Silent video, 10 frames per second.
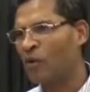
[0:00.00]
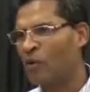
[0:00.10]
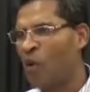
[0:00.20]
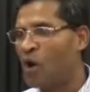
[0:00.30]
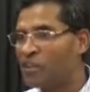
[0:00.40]

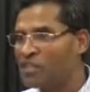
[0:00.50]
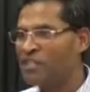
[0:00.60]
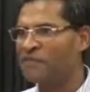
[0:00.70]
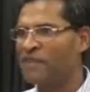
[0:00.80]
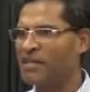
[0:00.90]

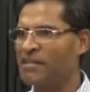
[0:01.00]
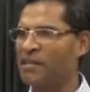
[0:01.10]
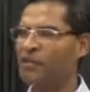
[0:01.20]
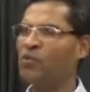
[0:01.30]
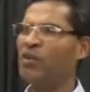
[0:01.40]
quantitative
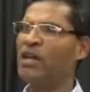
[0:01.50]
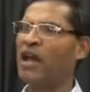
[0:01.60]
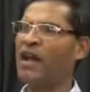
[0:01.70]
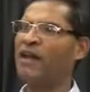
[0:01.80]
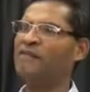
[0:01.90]
data do we
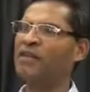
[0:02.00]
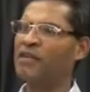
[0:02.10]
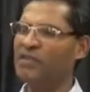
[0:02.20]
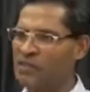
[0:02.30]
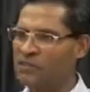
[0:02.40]
have
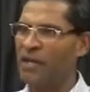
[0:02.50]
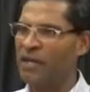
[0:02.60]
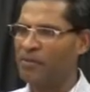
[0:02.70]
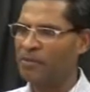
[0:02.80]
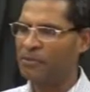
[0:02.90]
in this
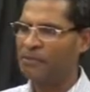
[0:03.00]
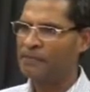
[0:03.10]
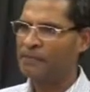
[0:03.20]
variable?